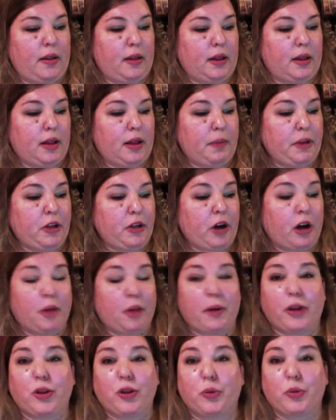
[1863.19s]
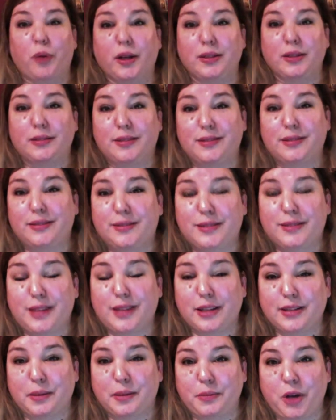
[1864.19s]
let me talk about the ones,
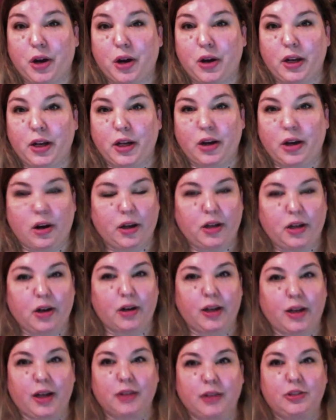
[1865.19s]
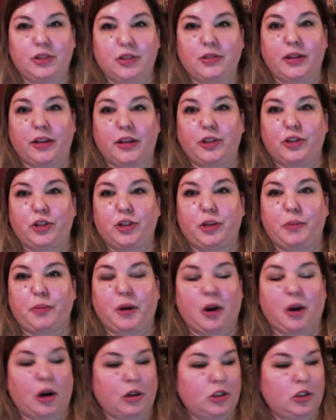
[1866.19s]
since I'm yawning. It's just like stream of
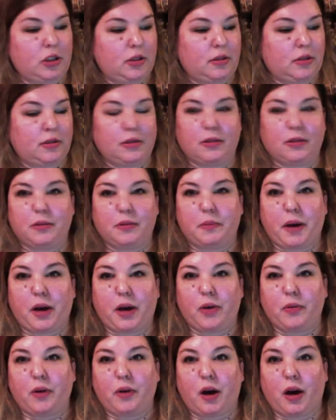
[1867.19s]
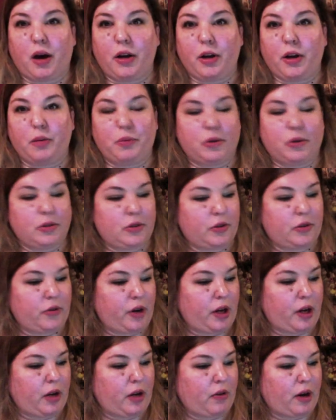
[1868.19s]
consciousness about audiobooks and
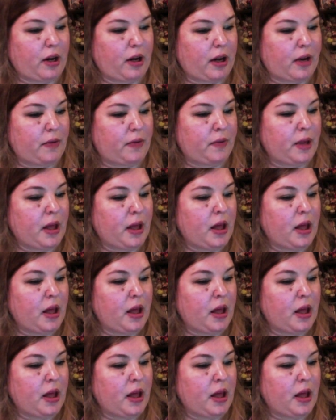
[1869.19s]
reading right now.